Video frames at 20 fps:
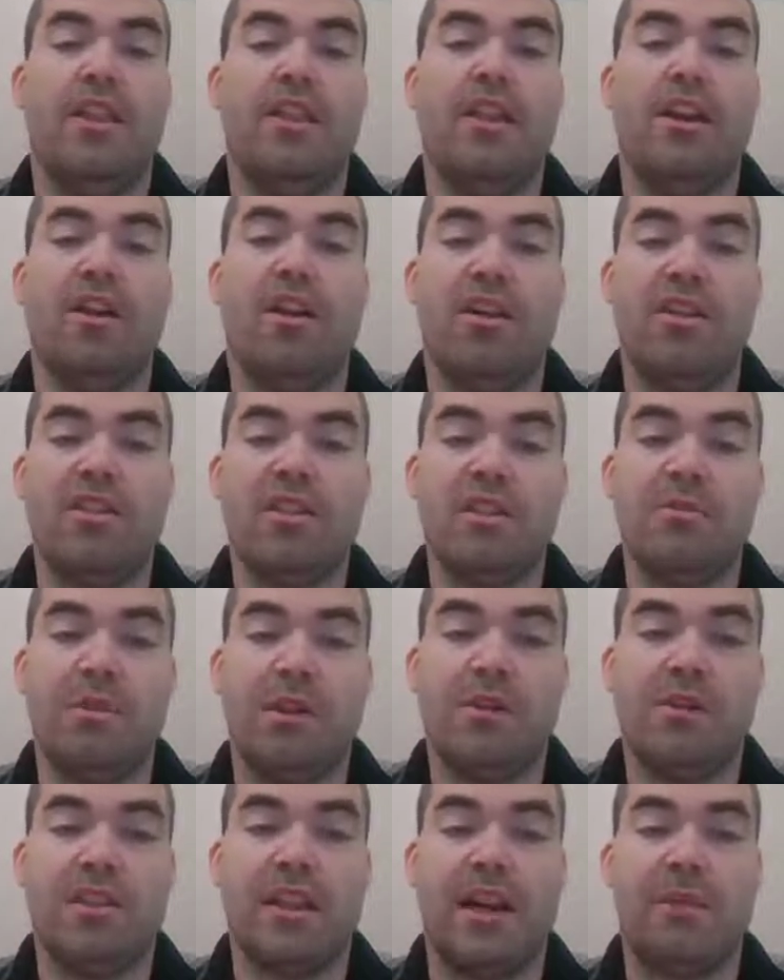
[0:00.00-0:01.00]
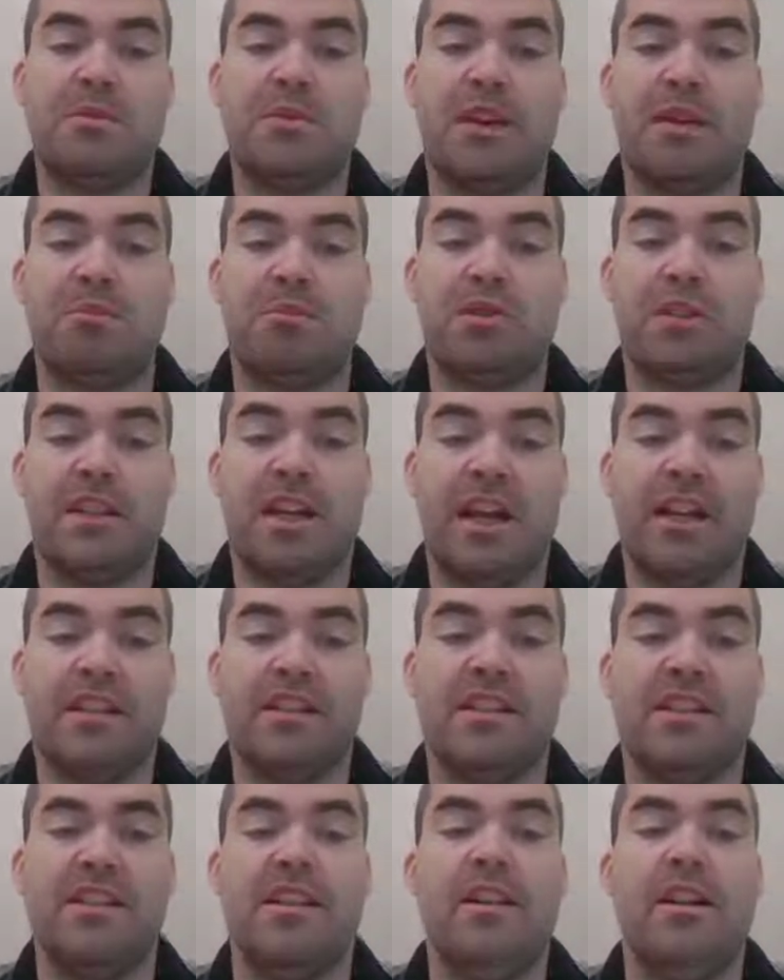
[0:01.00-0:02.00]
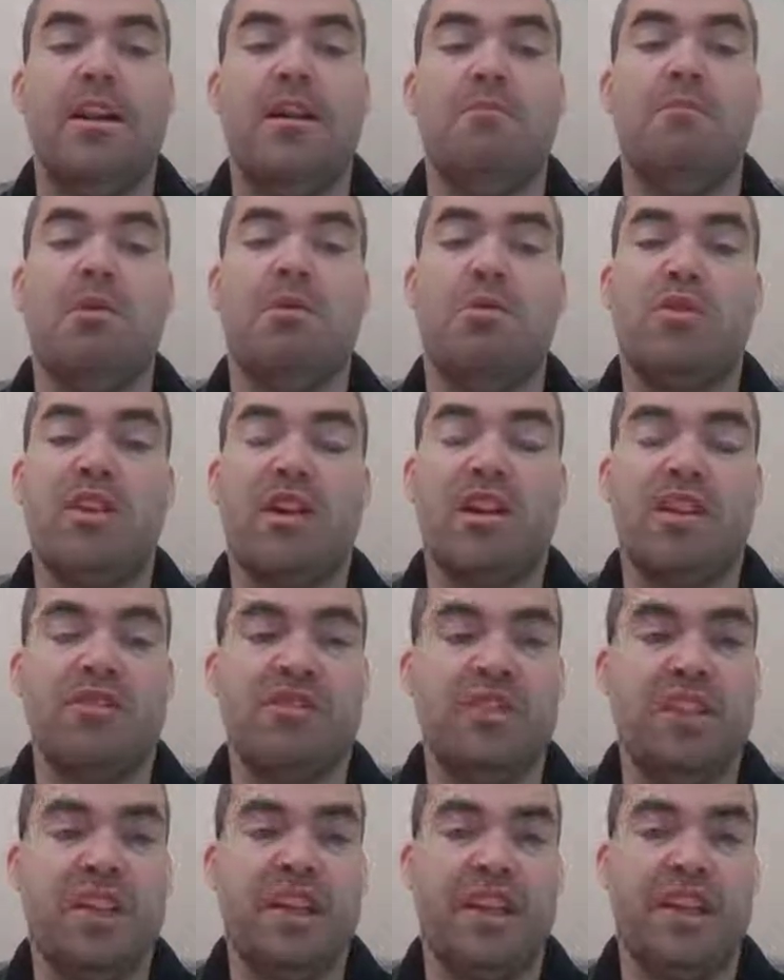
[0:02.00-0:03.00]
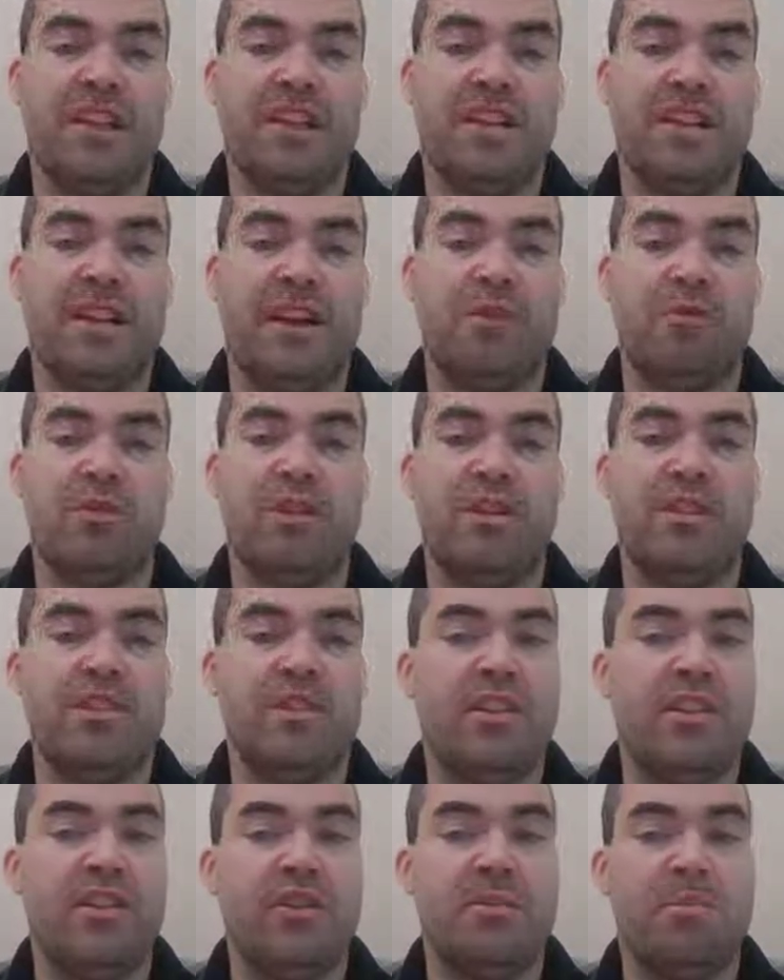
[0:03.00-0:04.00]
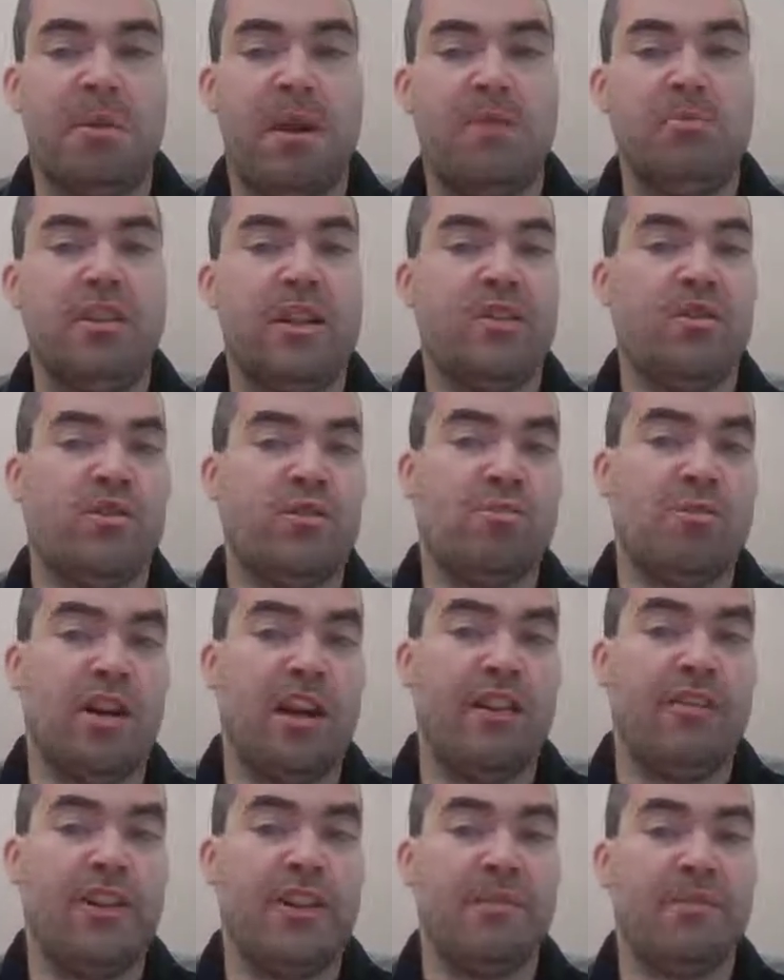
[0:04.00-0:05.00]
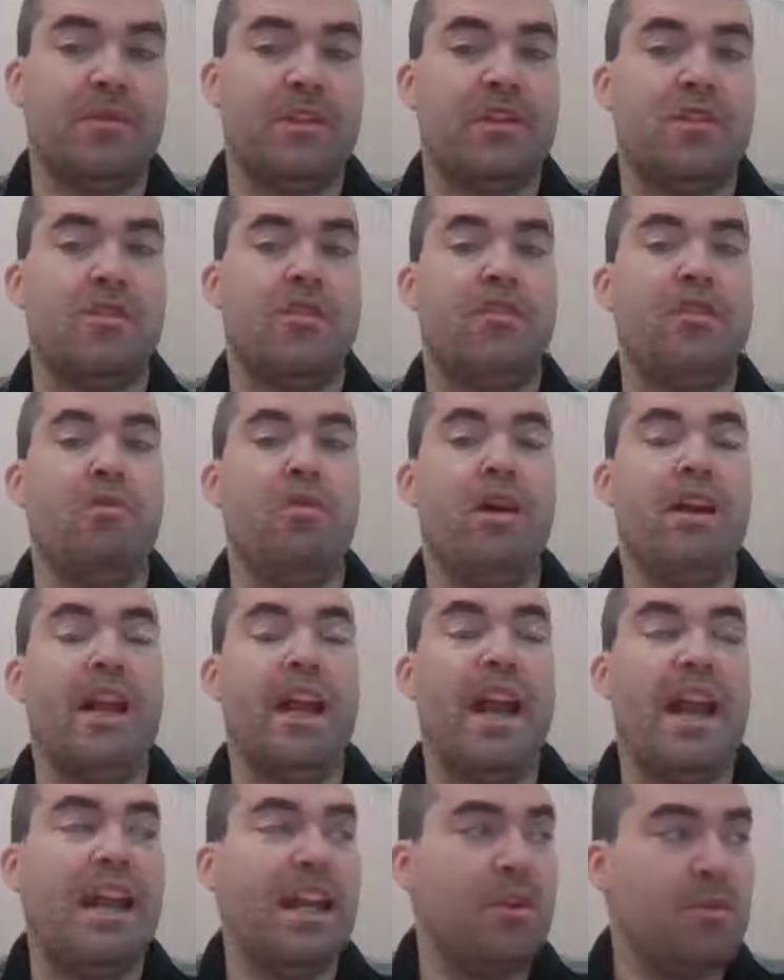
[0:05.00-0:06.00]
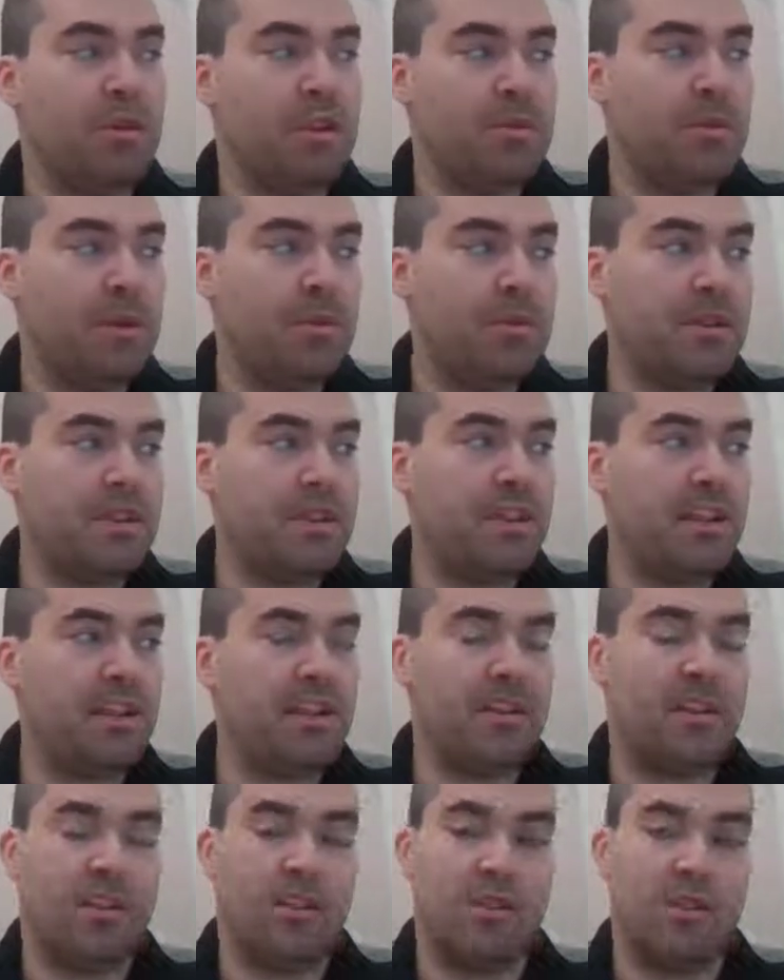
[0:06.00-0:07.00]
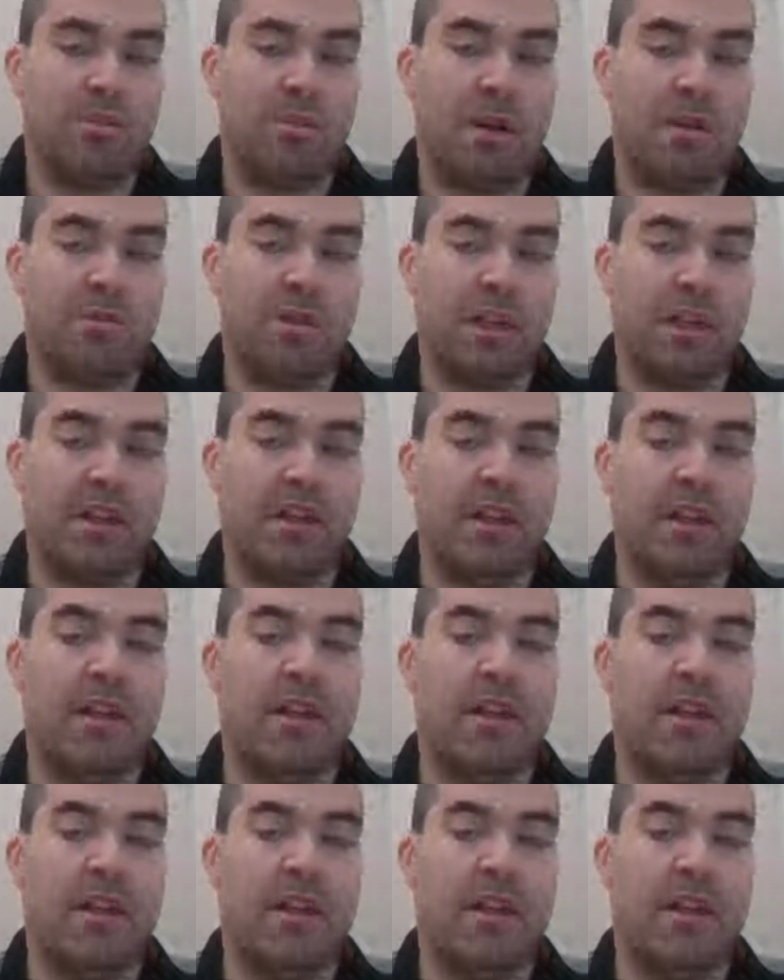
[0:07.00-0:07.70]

There are some other types like protected, but we're not going to really get into that. We're either going to use public or private. So if you want anyone to be able to see it, use public.